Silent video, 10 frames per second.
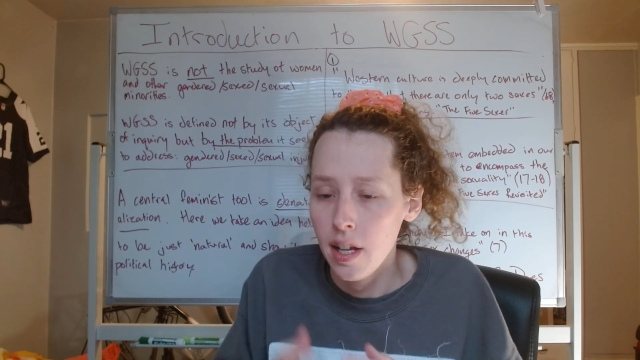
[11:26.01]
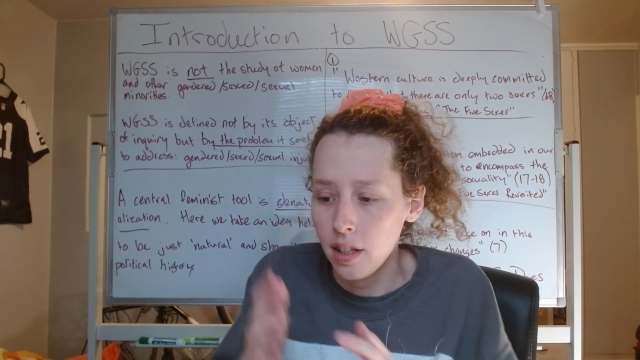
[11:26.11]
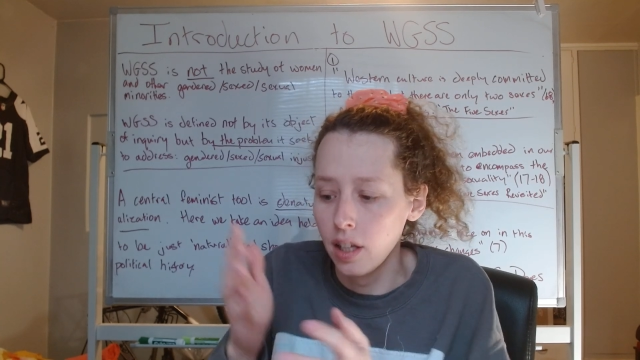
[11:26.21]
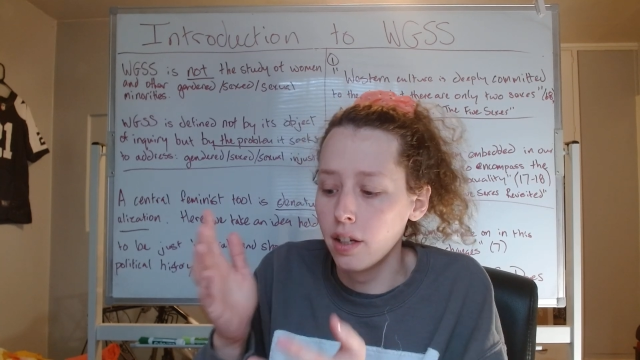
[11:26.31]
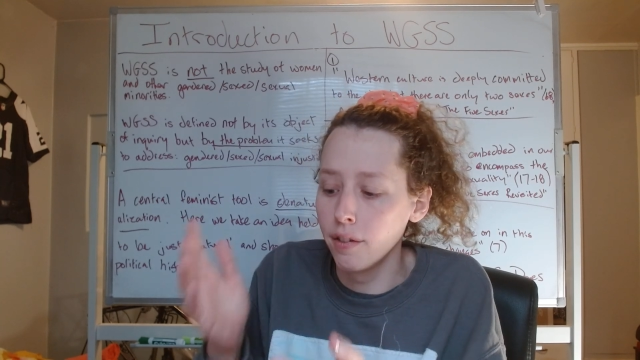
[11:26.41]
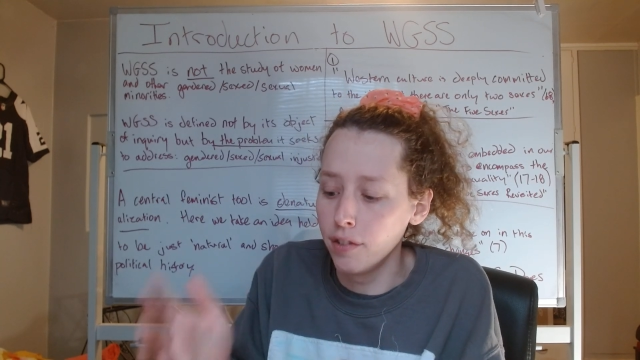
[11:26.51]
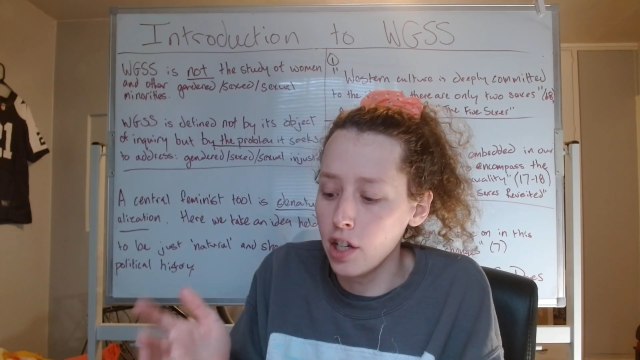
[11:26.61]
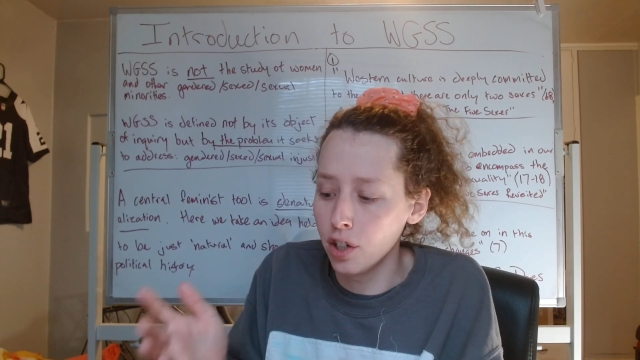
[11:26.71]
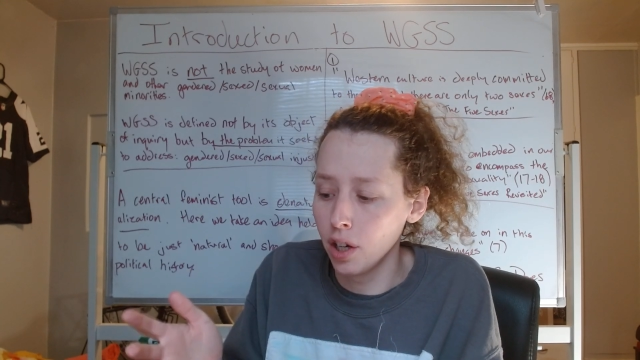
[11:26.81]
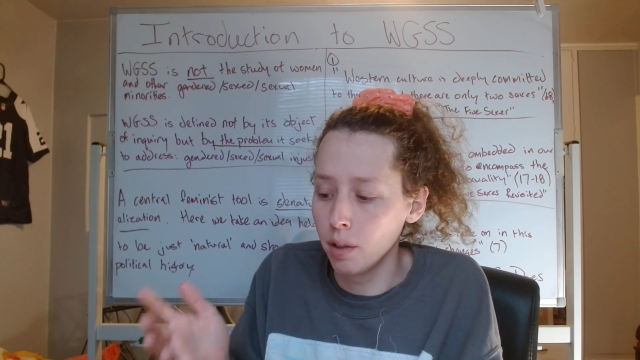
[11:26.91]
the
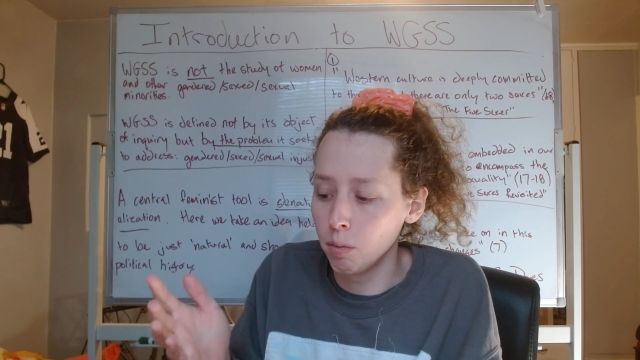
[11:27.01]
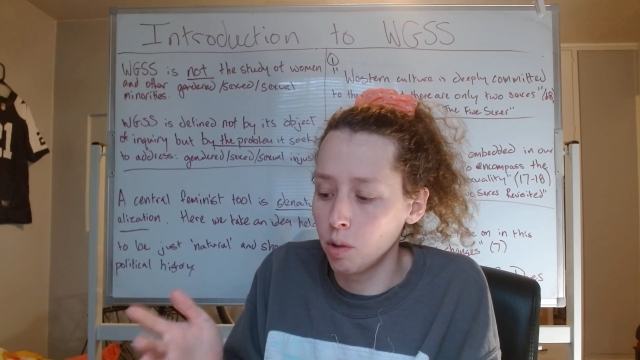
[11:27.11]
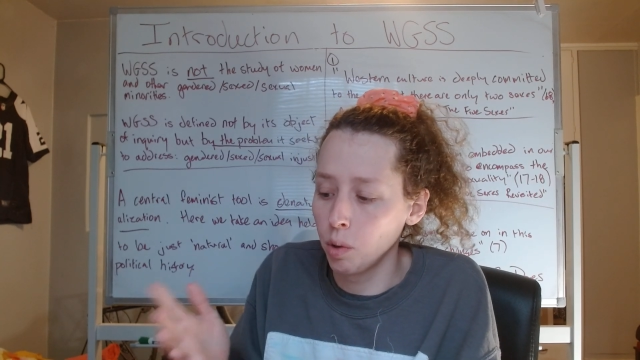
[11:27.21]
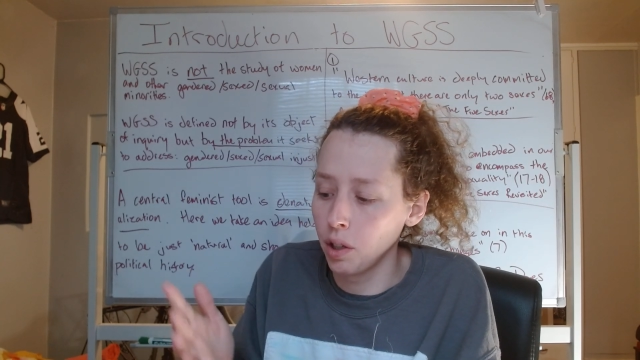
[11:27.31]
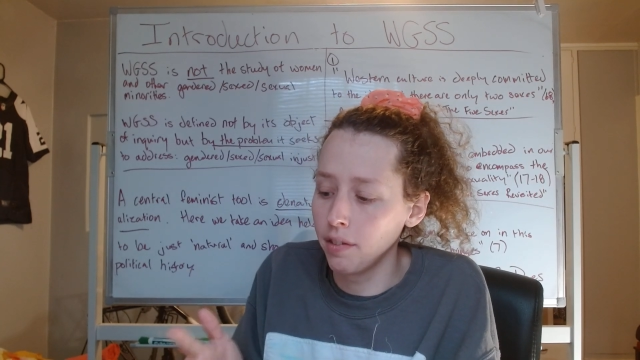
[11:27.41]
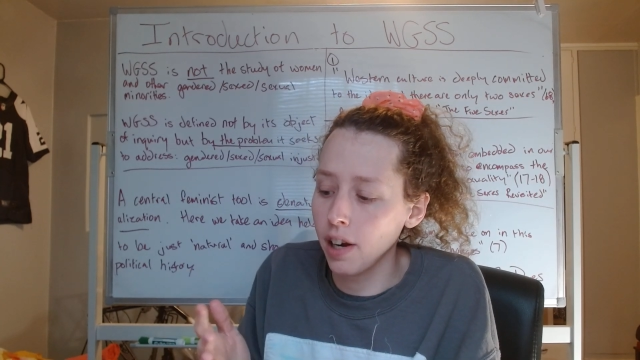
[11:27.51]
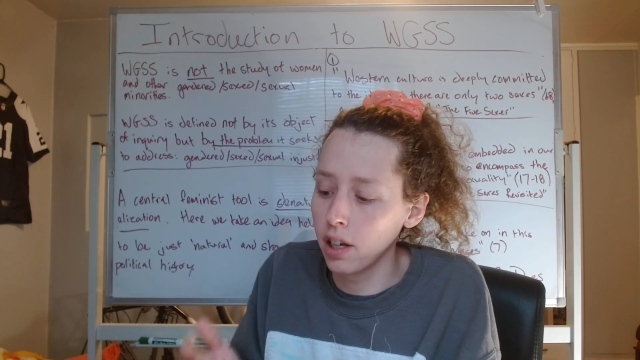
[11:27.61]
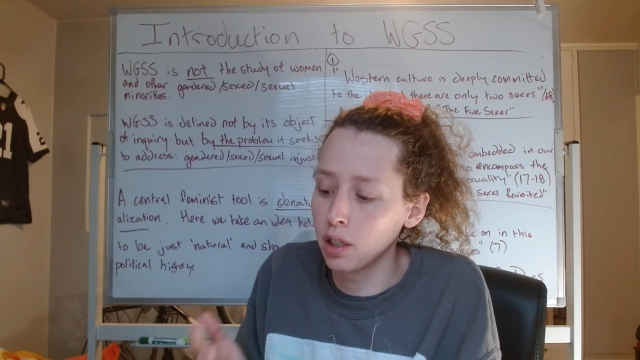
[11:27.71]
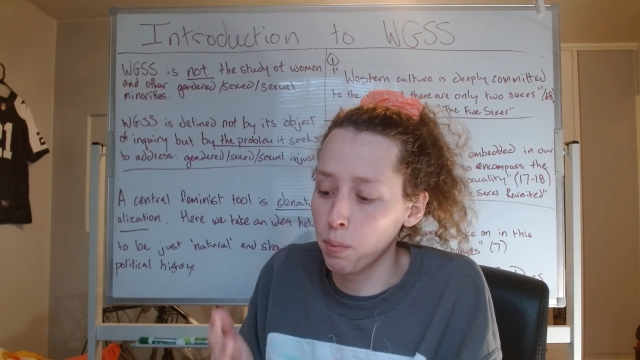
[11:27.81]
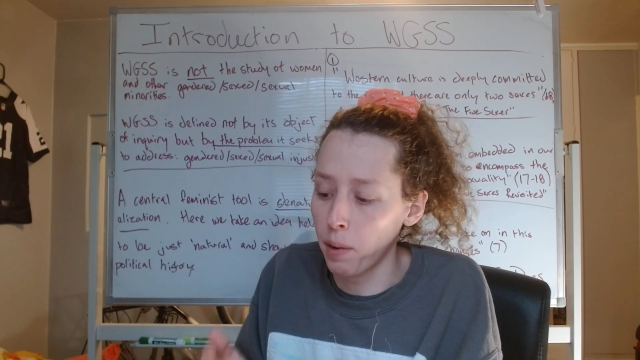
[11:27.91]
division between
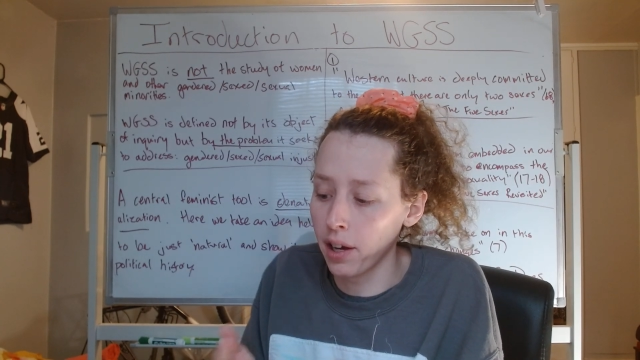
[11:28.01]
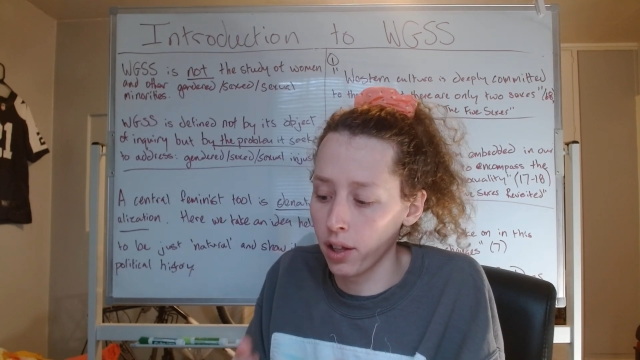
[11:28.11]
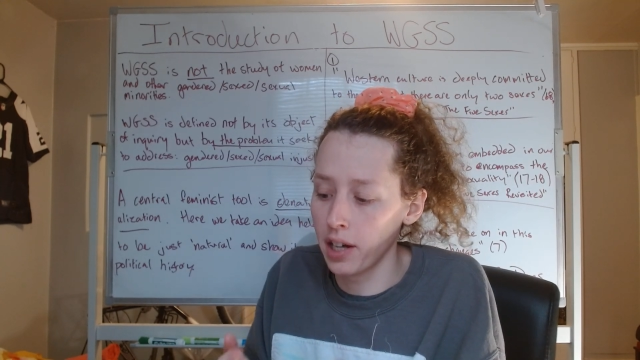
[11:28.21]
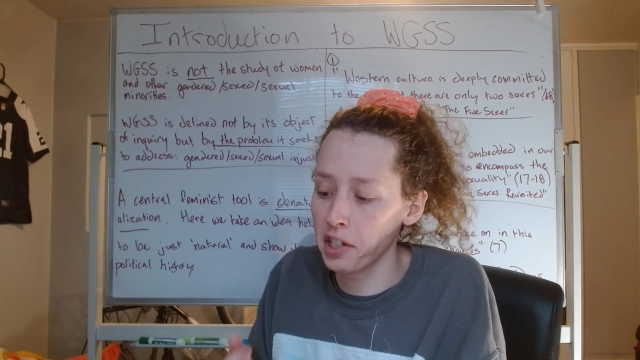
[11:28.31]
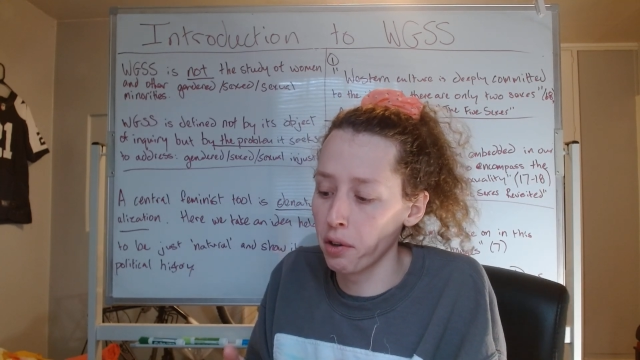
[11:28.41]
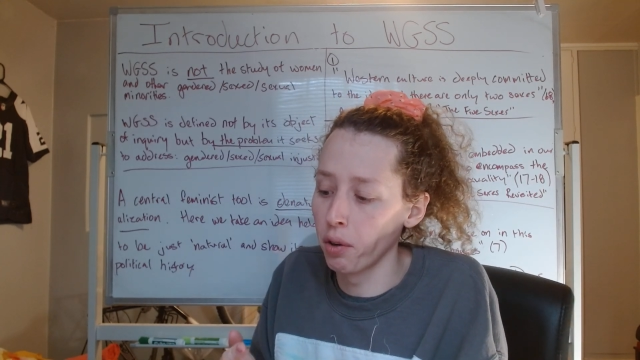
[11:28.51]
various biological